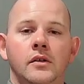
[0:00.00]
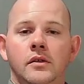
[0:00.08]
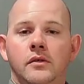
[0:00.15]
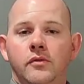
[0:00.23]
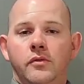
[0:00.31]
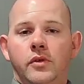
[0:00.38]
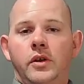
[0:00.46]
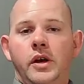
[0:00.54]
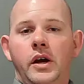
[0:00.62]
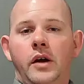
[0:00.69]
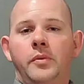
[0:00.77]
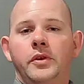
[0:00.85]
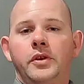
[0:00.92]
really
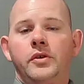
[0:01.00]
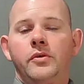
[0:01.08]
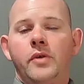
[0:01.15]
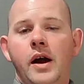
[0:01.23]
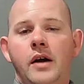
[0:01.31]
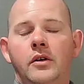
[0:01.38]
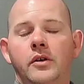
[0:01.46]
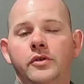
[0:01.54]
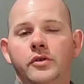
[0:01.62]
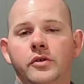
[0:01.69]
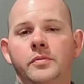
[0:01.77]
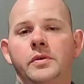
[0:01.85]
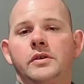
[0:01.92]
helping you out on
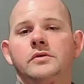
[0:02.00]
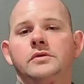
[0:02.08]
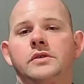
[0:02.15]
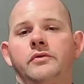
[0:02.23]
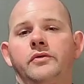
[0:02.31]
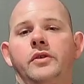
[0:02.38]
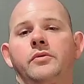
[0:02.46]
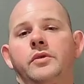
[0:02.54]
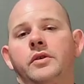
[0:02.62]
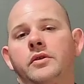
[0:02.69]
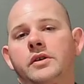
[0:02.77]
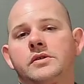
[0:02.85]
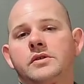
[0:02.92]
your bills, even though we
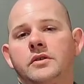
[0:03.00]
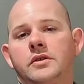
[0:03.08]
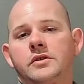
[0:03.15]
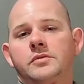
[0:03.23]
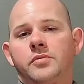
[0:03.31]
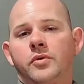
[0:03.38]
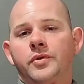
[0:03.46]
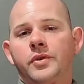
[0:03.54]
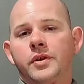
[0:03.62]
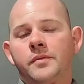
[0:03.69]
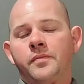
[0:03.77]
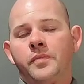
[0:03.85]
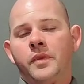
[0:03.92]
don't necessarily support
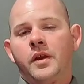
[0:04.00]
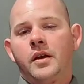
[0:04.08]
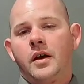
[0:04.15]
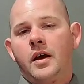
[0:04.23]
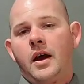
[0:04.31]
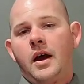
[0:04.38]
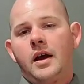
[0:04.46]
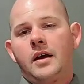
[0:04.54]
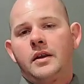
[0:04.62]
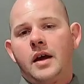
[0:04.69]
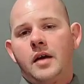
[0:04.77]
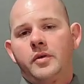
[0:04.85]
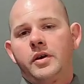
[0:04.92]
them. And
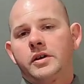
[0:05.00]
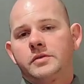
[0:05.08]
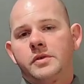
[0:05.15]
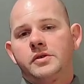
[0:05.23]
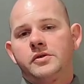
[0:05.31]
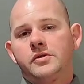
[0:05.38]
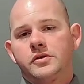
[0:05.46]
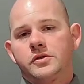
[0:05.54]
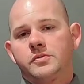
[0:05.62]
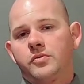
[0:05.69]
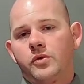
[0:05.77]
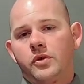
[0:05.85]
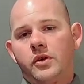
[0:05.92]
now we expect your
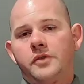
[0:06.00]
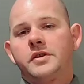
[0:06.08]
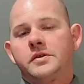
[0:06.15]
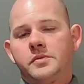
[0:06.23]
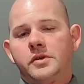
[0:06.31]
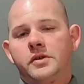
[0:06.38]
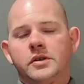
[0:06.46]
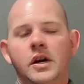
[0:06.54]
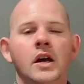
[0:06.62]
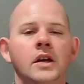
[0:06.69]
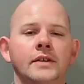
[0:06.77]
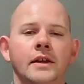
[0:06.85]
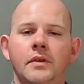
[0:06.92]
support on these bills.
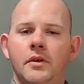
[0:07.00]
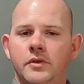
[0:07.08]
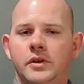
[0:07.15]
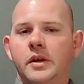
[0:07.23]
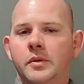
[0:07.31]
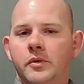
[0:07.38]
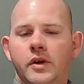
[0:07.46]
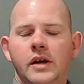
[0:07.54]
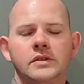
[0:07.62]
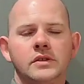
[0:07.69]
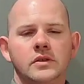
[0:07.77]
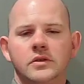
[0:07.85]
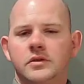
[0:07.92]
Same thing with the
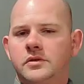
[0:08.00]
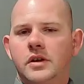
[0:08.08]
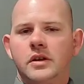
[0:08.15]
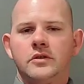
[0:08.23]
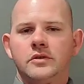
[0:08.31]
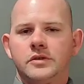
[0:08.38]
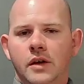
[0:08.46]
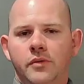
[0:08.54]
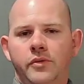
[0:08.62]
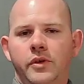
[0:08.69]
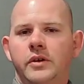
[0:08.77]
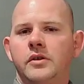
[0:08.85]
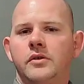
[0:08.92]
Democrats. They do the same
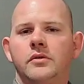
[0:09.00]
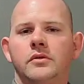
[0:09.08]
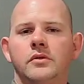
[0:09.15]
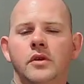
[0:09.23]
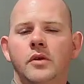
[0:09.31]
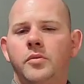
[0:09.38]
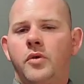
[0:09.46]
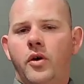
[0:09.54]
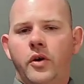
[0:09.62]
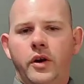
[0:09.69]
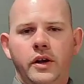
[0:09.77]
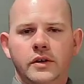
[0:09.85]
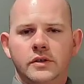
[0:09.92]
thing. No
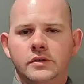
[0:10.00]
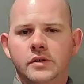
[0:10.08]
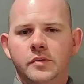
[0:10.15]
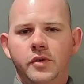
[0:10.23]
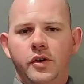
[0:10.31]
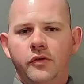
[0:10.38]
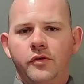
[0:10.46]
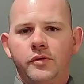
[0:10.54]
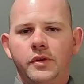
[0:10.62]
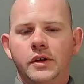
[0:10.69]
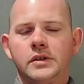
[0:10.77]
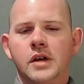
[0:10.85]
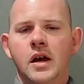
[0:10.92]
party is immune from
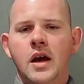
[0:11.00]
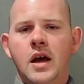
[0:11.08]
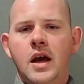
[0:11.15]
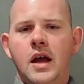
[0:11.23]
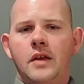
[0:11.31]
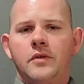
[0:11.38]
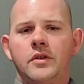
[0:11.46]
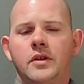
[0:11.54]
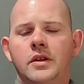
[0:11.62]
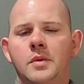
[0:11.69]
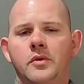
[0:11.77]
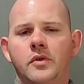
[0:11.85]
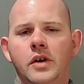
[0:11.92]
this. And the
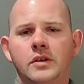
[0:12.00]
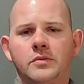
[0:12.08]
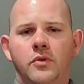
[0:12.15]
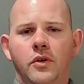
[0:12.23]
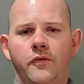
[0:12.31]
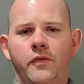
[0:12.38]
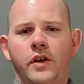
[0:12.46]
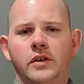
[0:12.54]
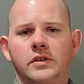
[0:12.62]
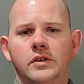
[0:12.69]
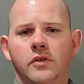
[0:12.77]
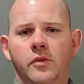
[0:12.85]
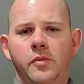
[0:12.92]
Democrats point fingers
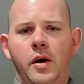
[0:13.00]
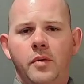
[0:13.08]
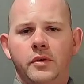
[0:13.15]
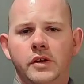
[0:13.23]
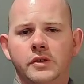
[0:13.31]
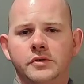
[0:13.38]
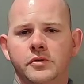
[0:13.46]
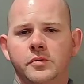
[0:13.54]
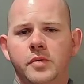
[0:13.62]
at the Republicans